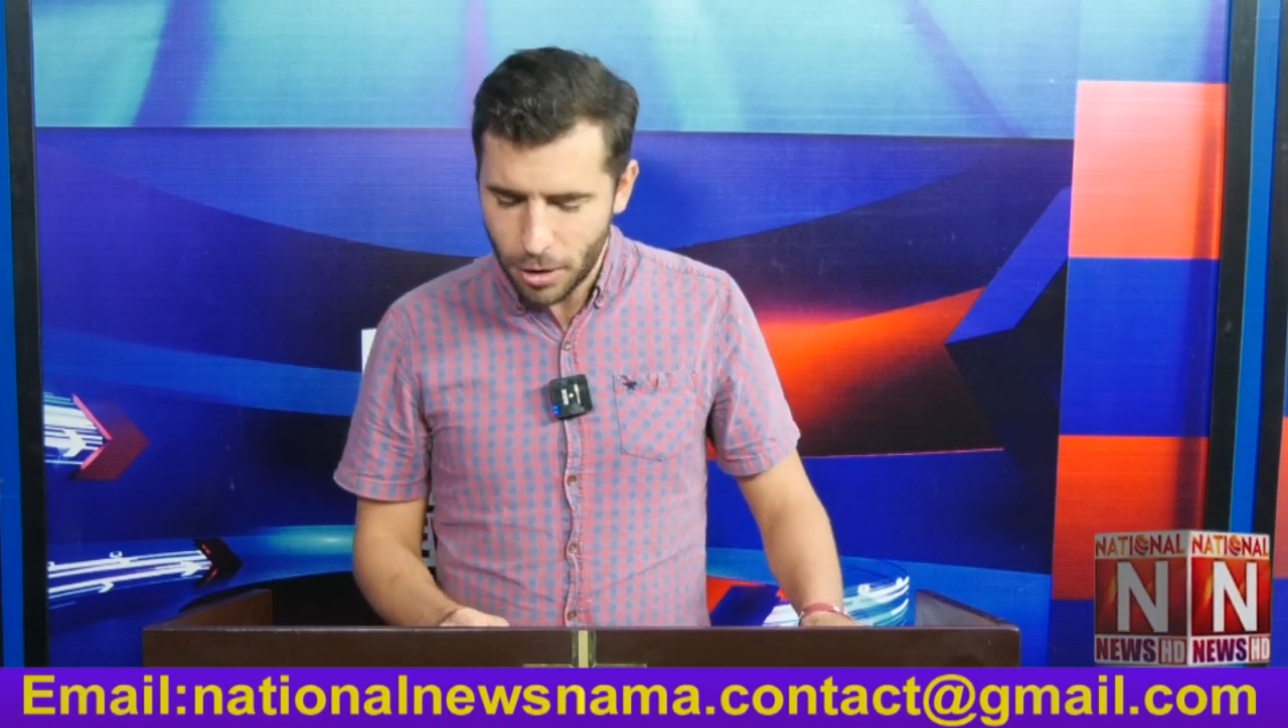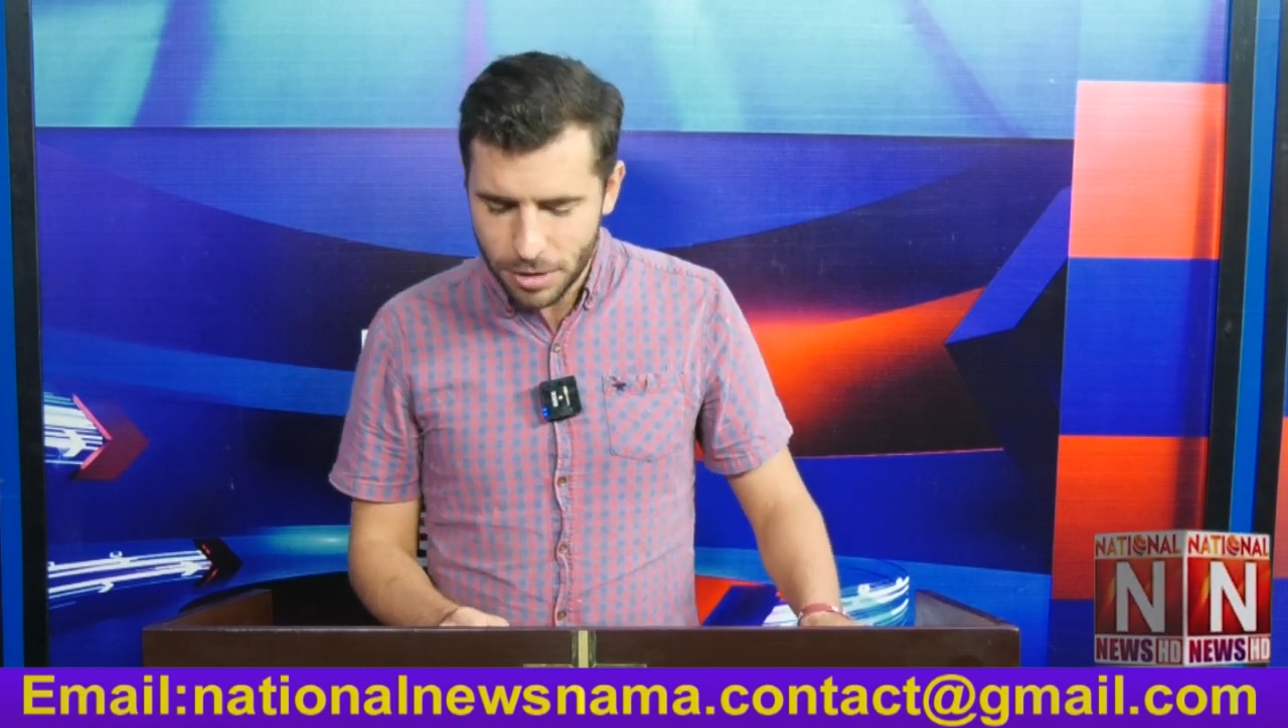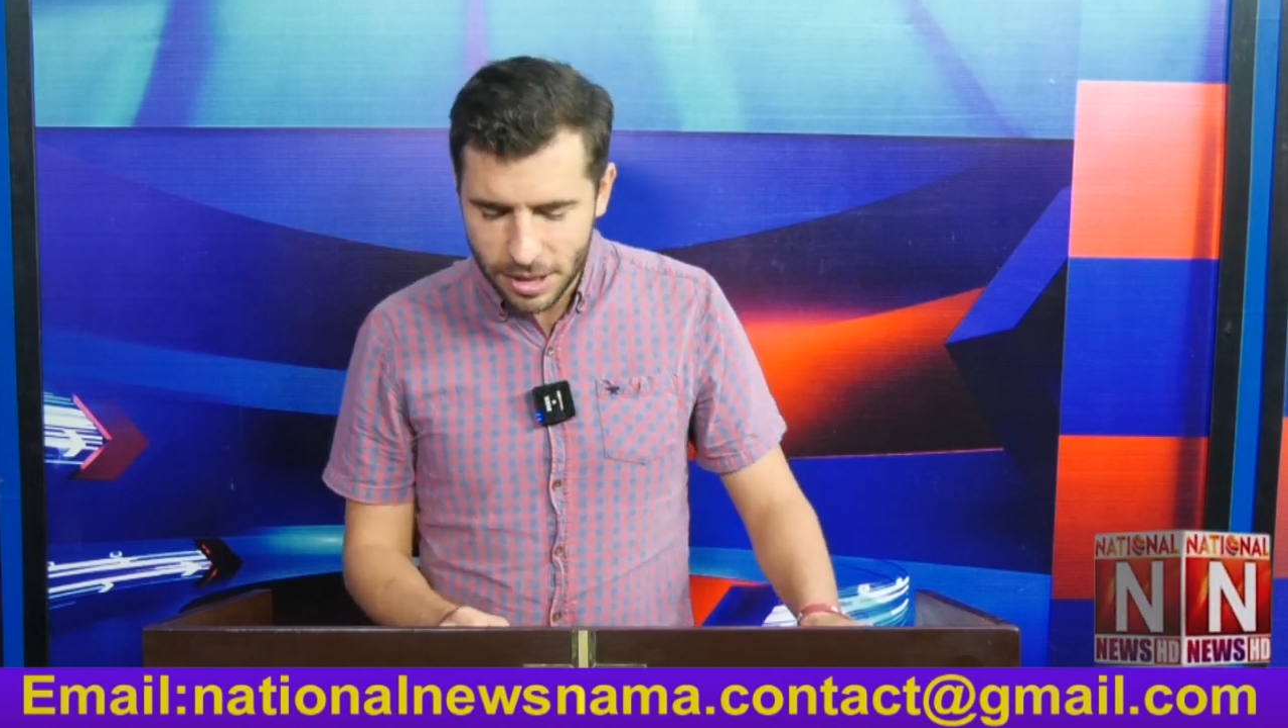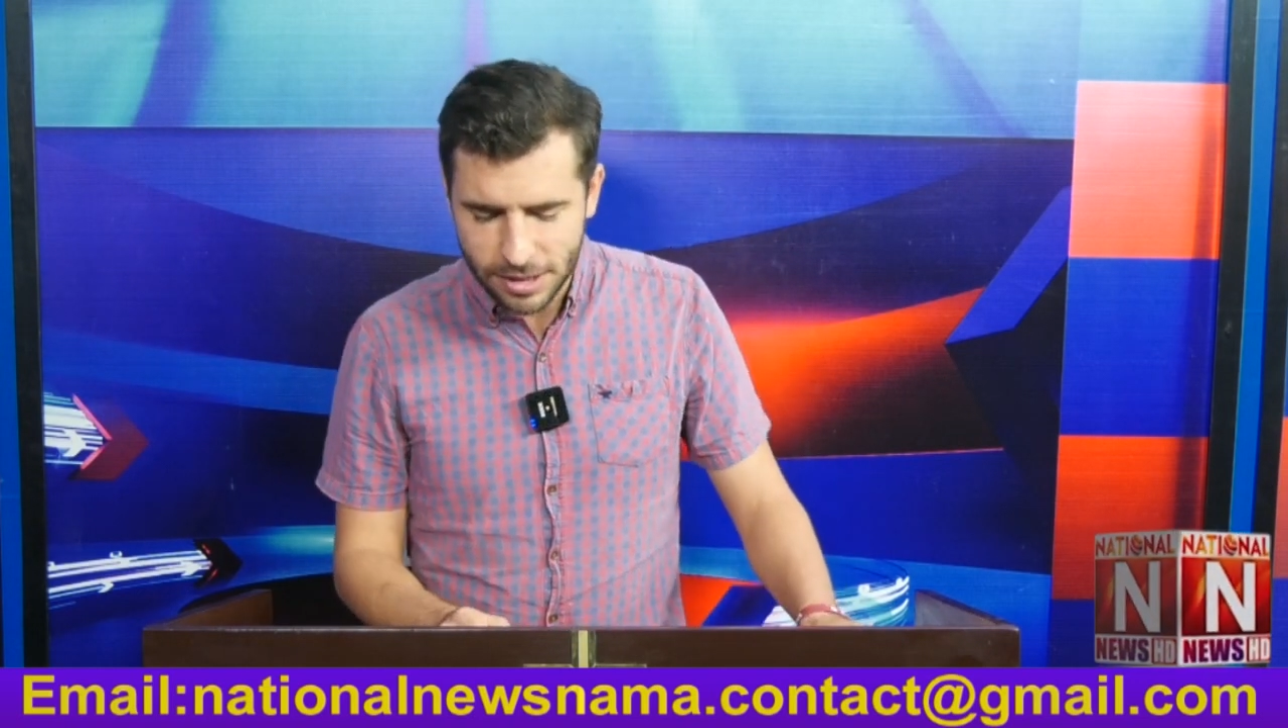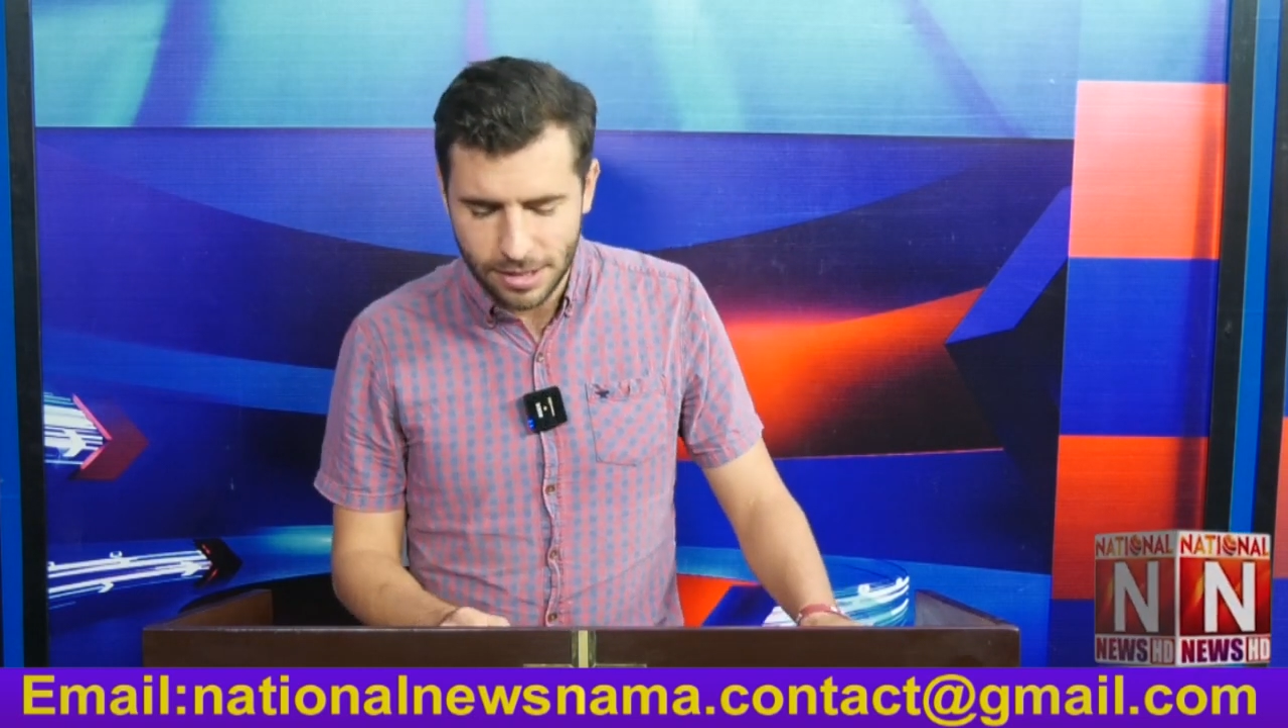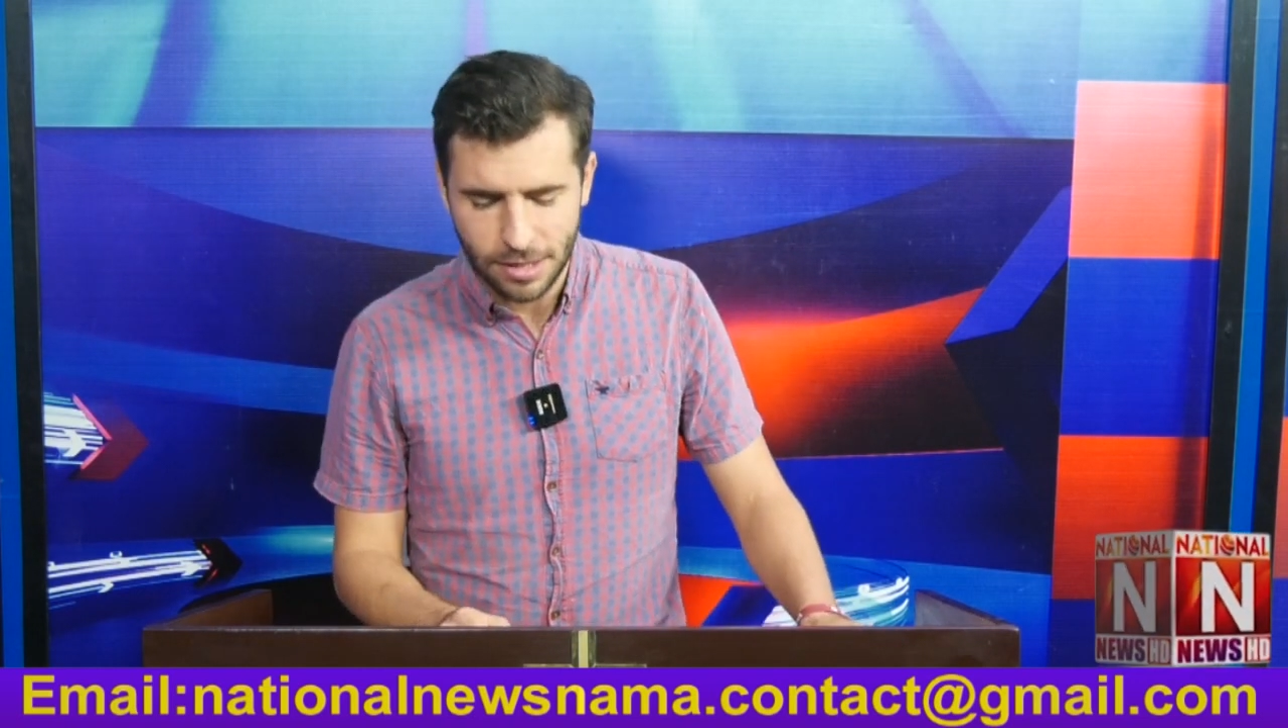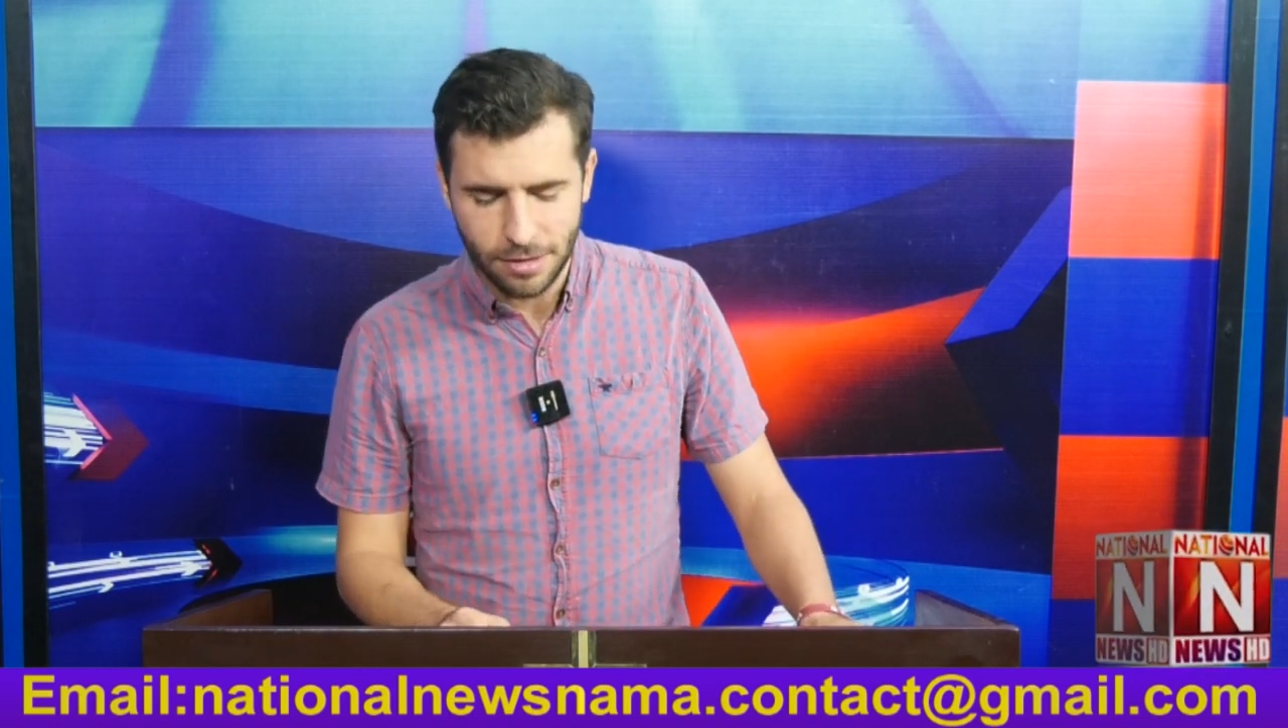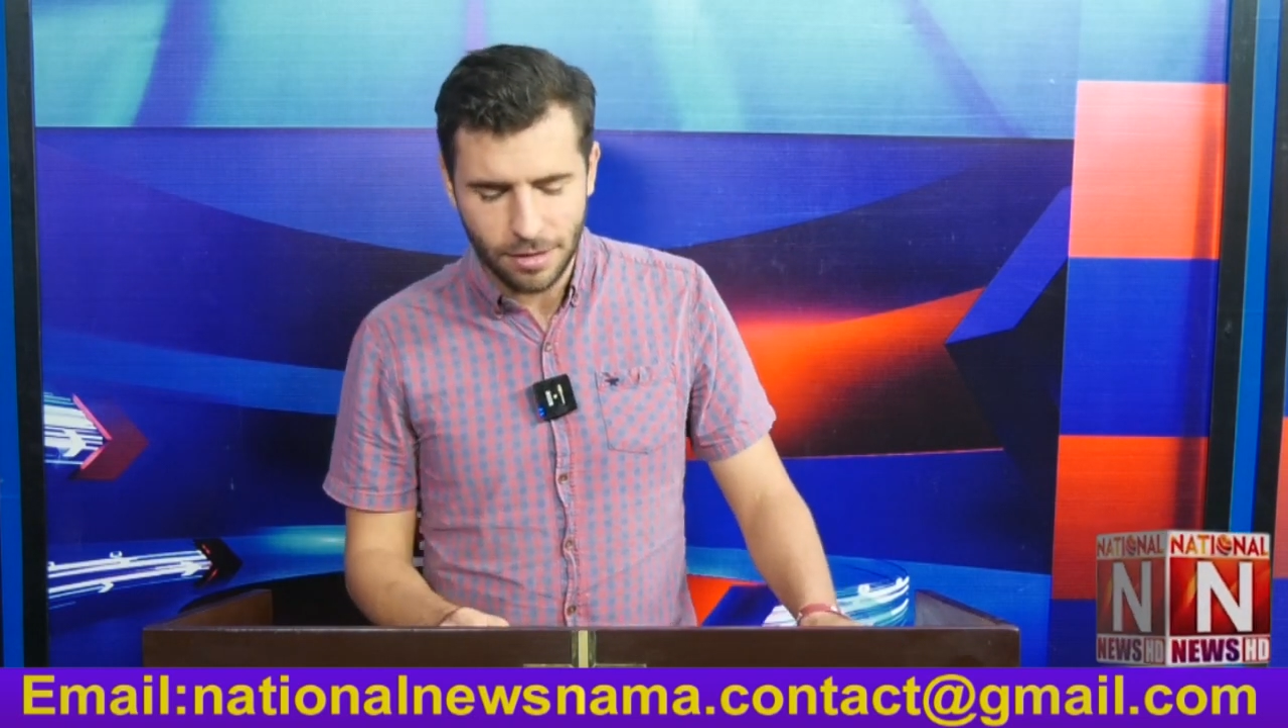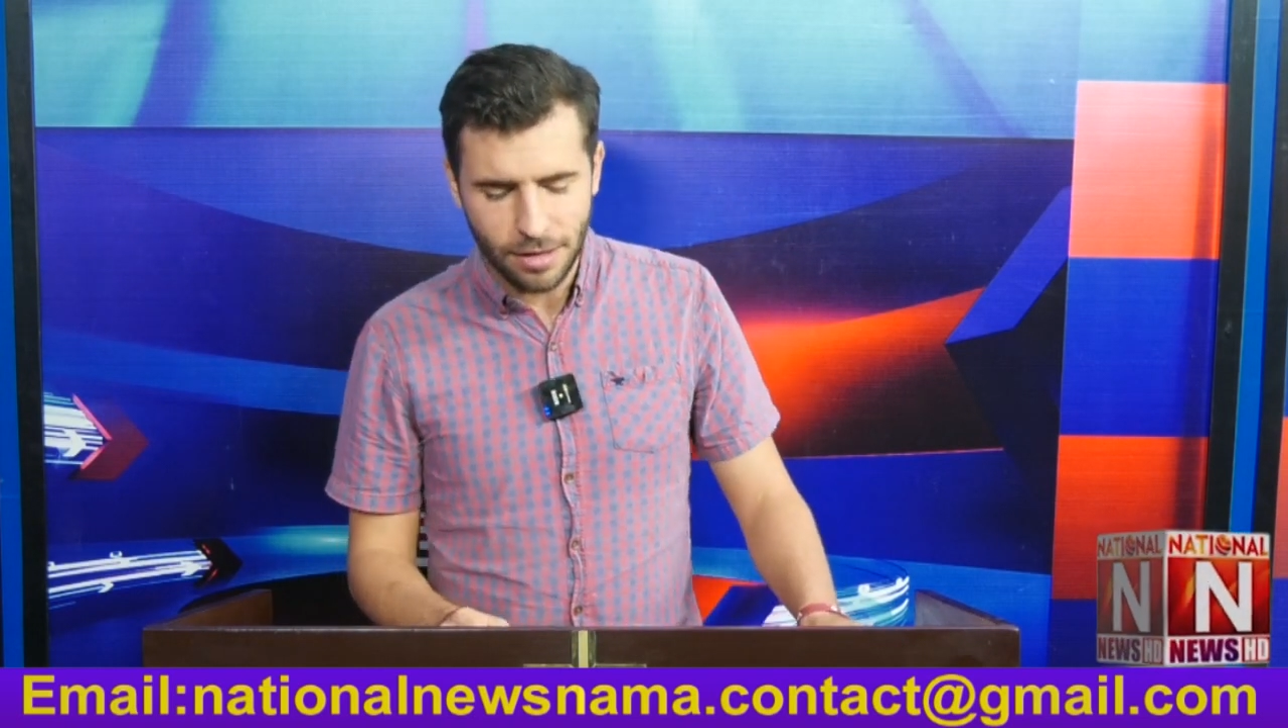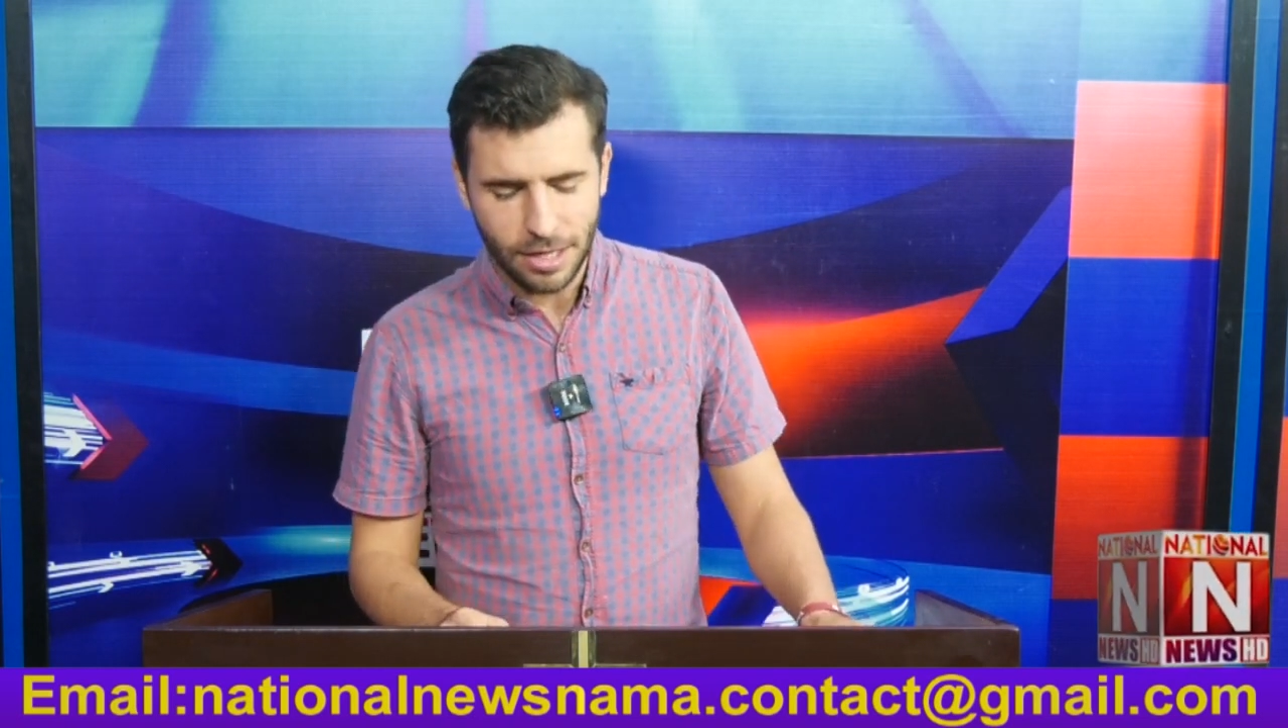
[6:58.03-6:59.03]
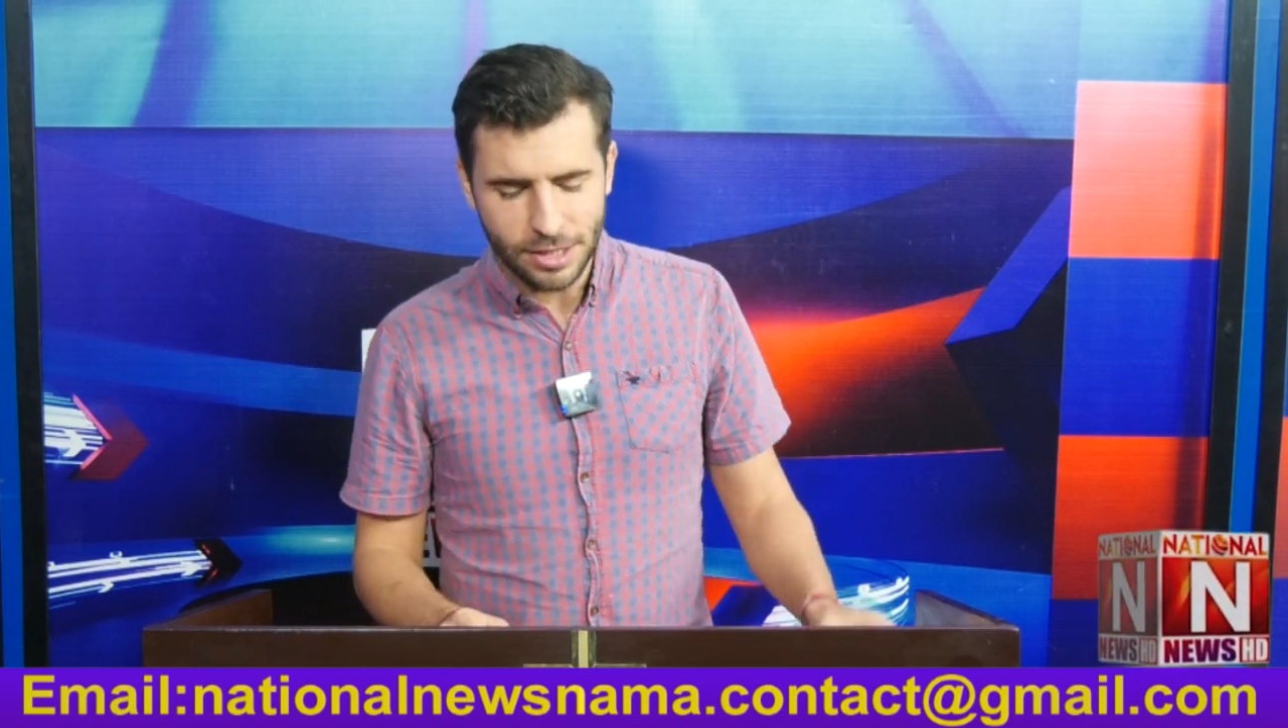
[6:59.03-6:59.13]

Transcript: only Son,